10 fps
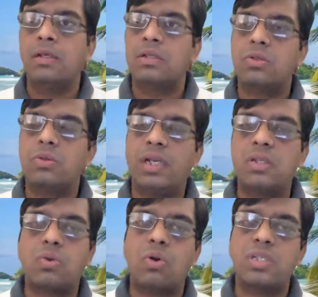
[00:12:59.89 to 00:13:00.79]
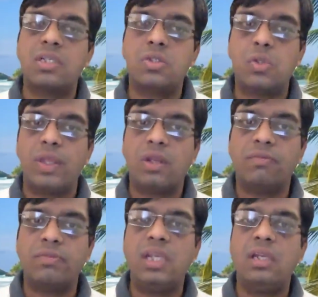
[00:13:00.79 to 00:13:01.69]
So it is causing slowing
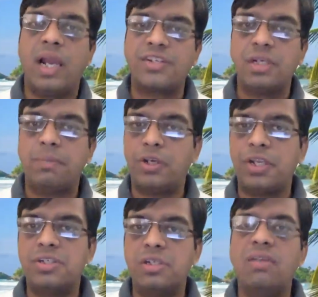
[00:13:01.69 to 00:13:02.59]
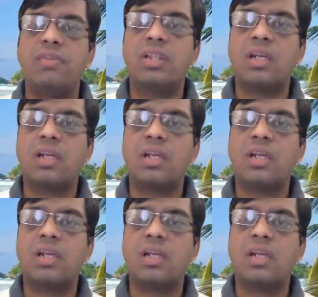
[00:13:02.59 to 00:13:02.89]
of the action potential with